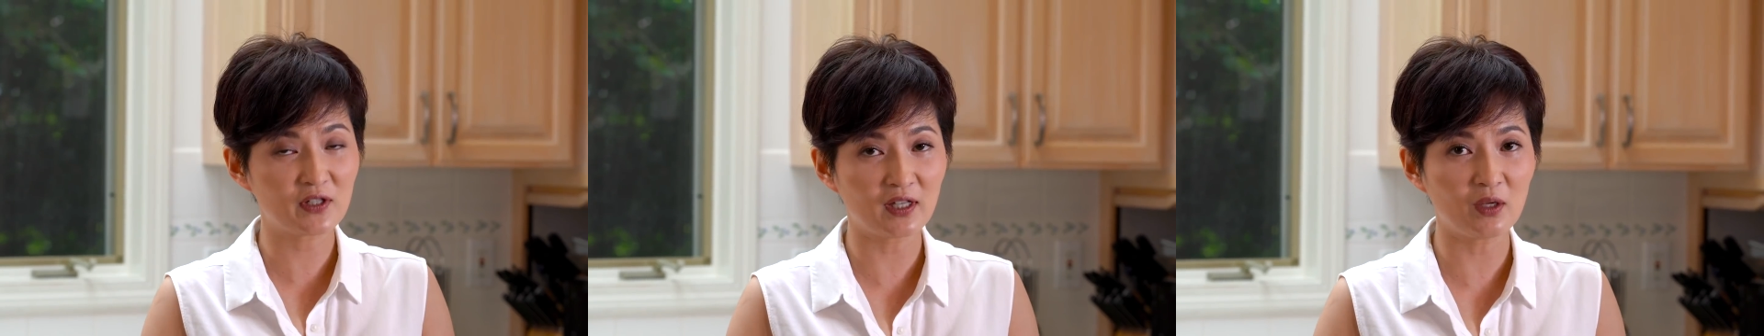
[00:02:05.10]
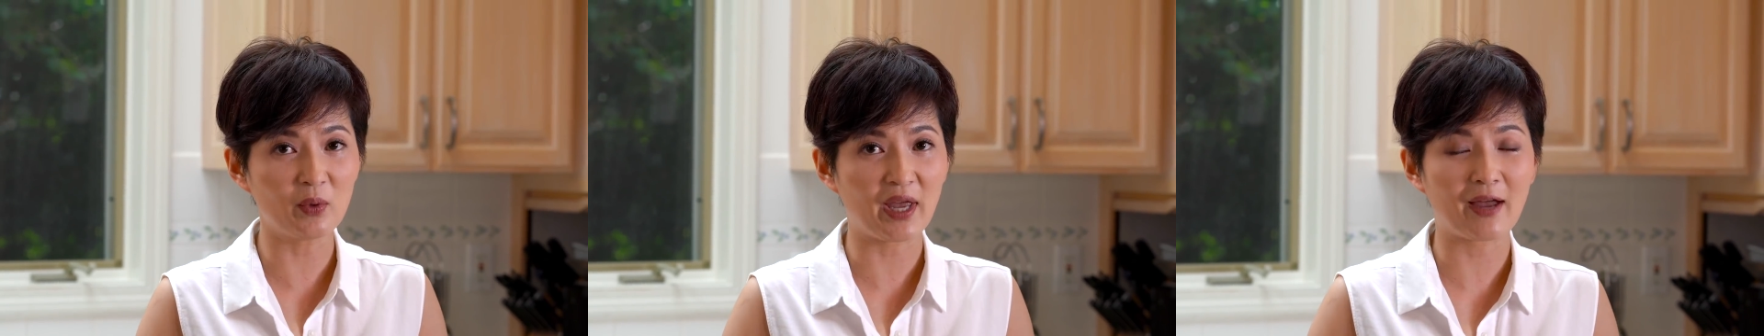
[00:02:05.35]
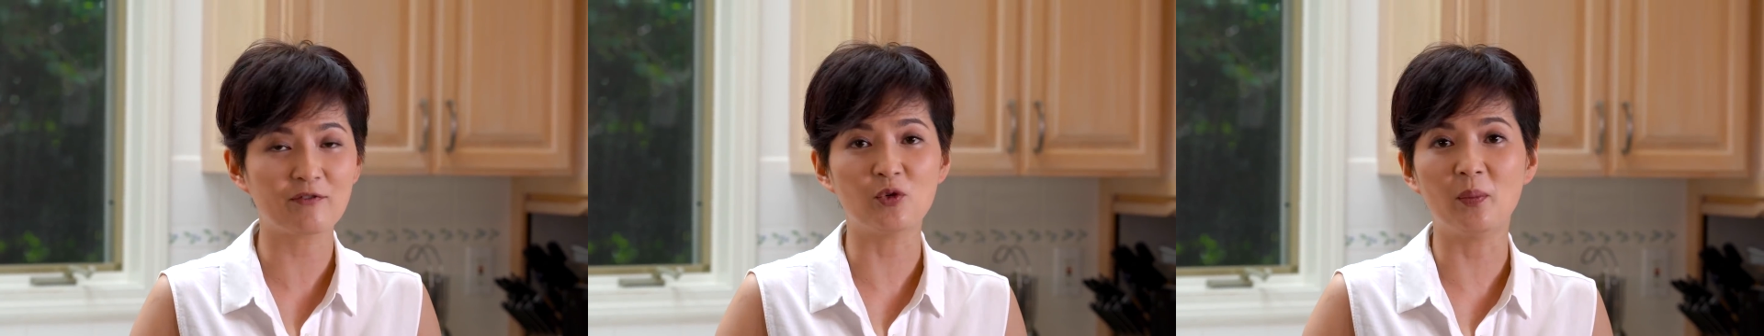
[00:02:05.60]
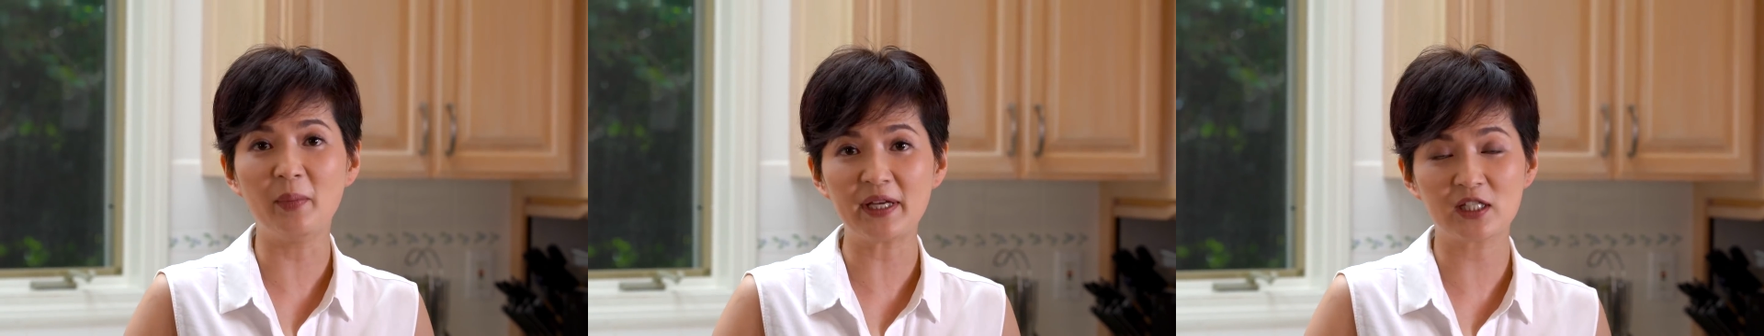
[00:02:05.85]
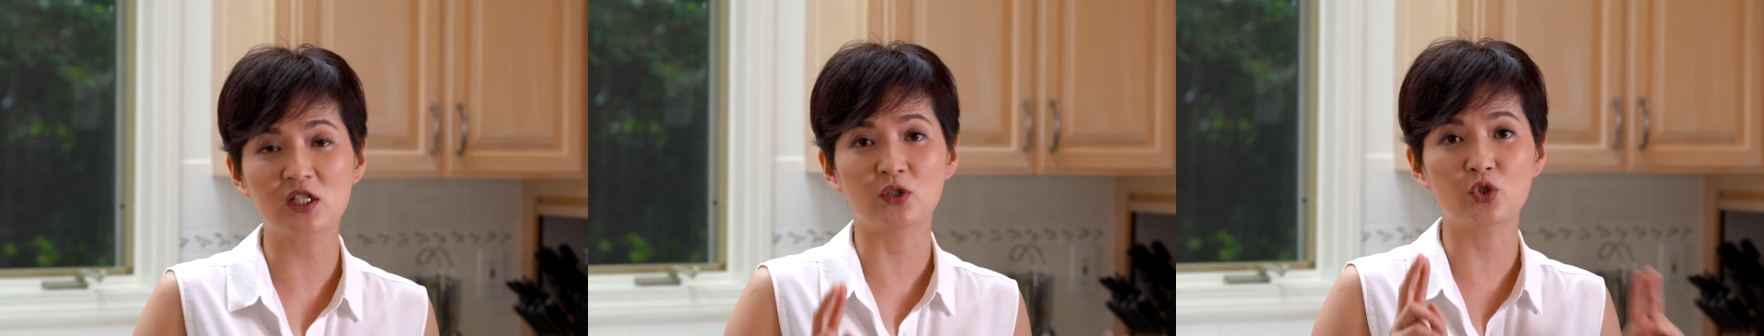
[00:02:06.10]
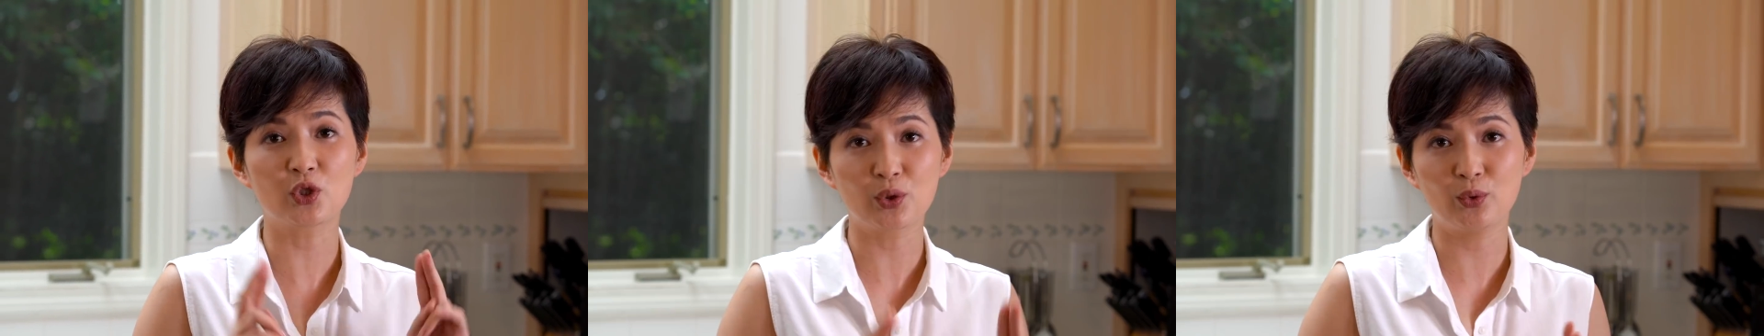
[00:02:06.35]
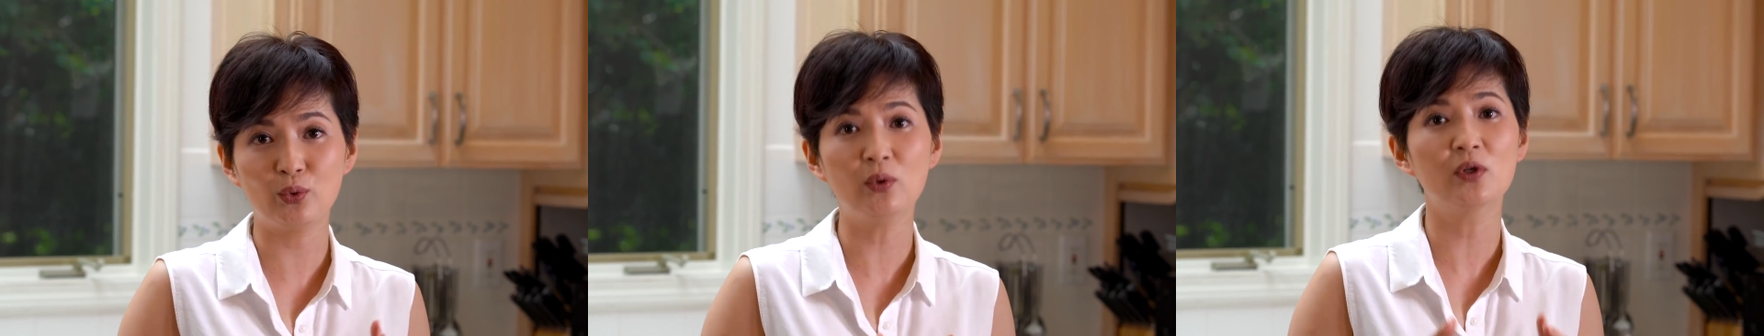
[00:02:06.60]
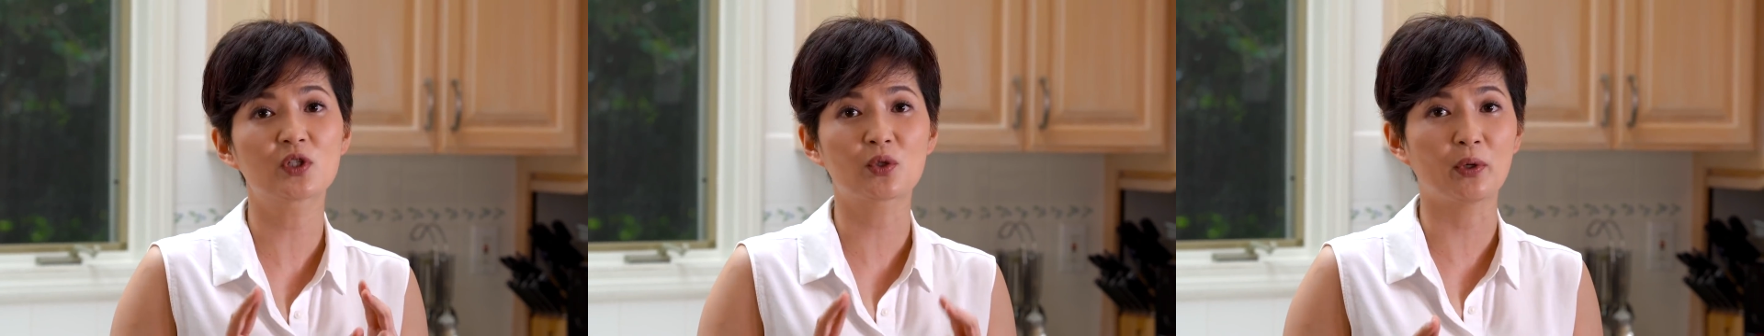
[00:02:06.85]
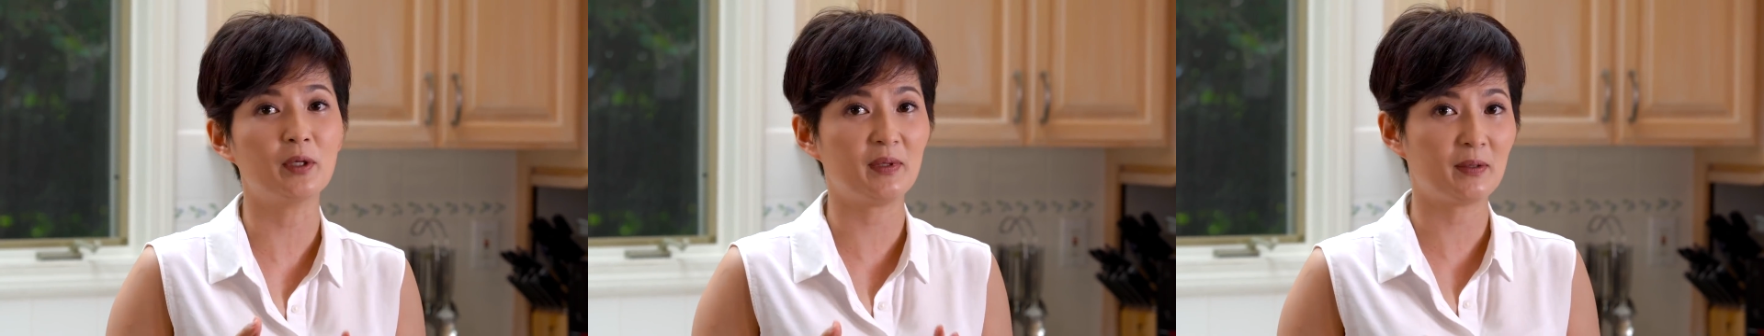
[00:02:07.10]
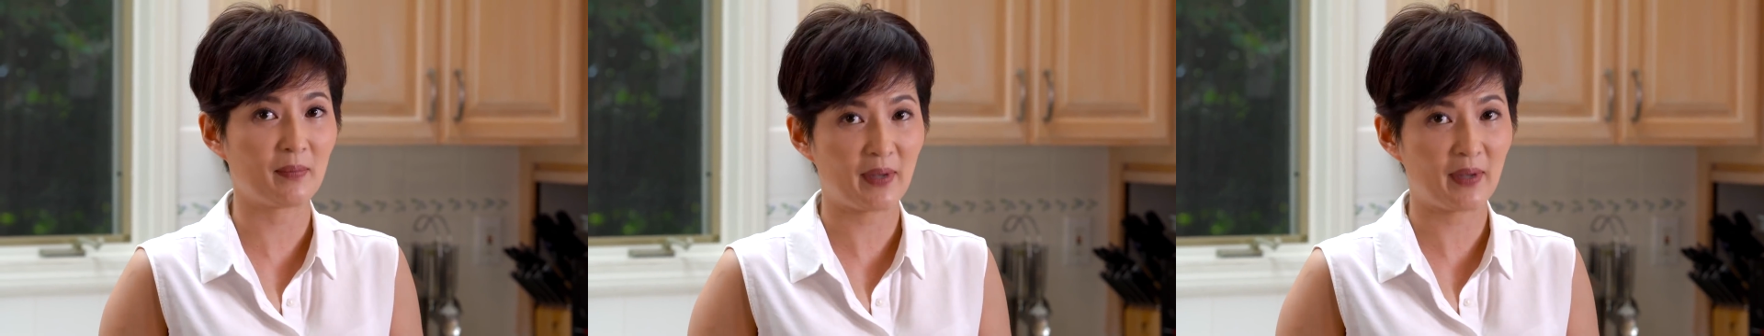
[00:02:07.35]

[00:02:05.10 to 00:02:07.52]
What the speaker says: thing, we have to mix the 2 soybean